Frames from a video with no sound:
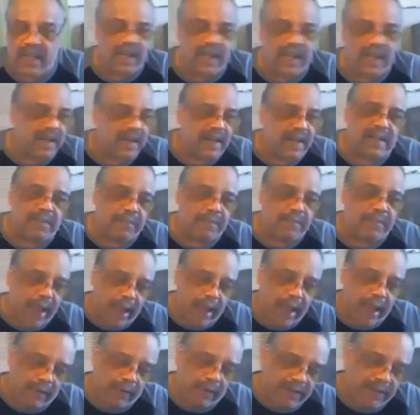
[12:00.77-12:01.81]
It doesn't
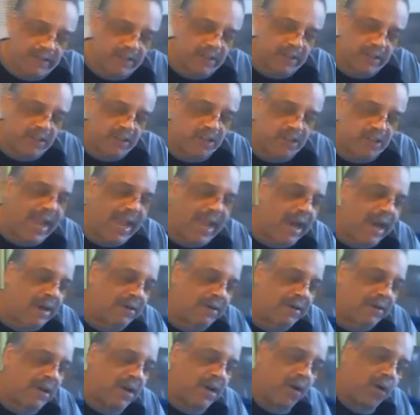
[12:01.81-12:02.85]
matter if it's your
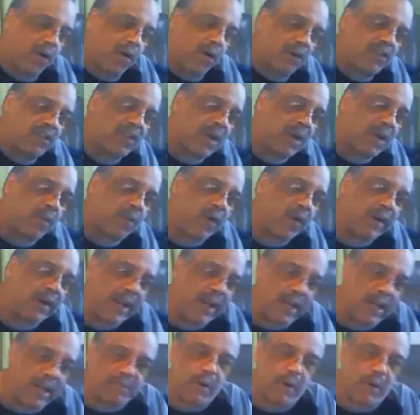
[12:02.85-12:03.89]
child or someone
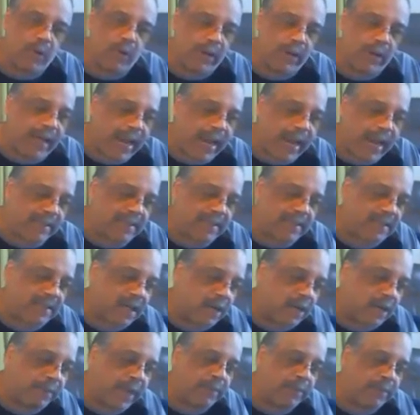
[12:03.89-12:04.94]
else, but we like to
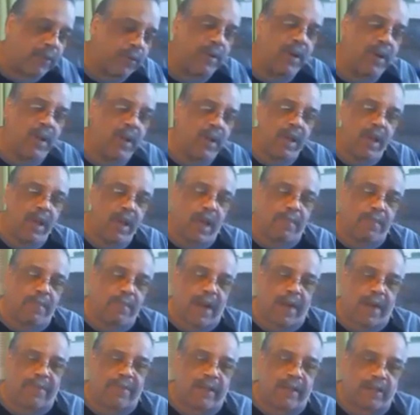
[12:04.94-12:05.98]
tell people
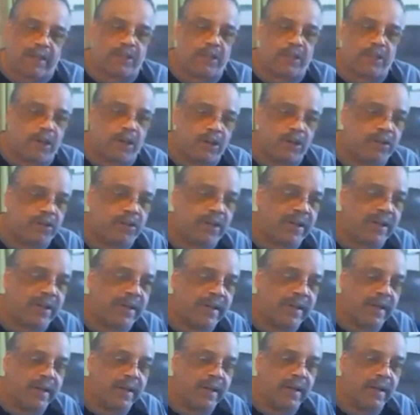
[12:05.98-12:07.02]
about their children
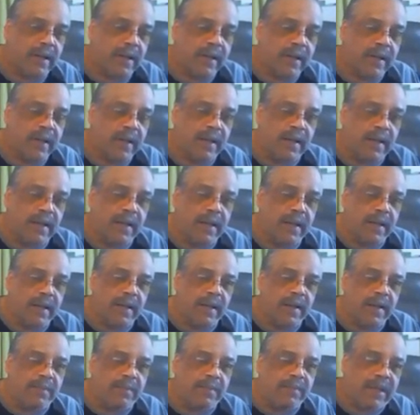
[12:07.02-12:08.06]

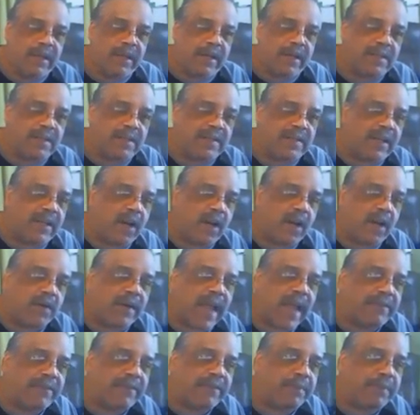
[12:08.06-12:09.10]
because they don't
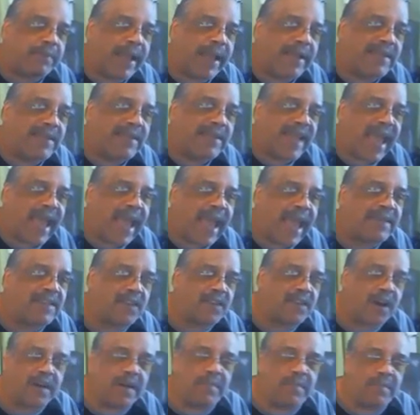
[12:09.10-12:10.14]
have to pay
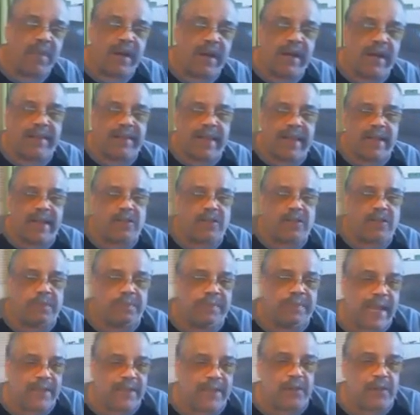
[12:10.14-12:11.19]
taxes on the money that you
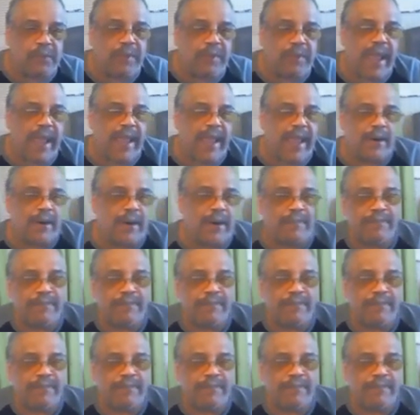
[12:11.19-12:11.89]
pay them.